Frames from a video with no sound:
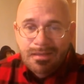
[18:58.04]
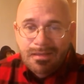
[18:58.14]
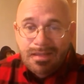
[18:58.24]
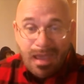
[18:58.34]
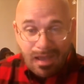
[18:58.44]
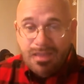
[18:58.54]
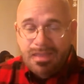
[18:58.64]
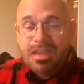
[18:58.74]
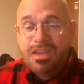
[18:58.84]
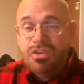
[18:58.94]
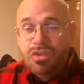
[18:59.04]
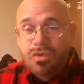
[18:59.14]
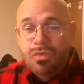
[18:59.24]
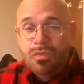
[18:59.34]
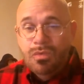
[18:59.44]
Now, how do you think he
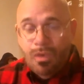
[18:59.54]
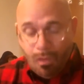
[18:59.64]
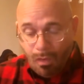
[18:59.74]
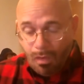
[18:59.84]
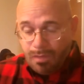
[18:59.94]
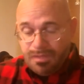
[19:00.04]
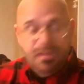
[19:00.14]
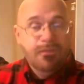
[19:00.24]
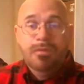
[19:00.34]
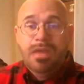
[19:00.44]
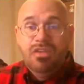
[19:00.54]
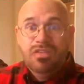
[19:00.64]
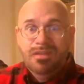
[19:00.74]
knew all of this information?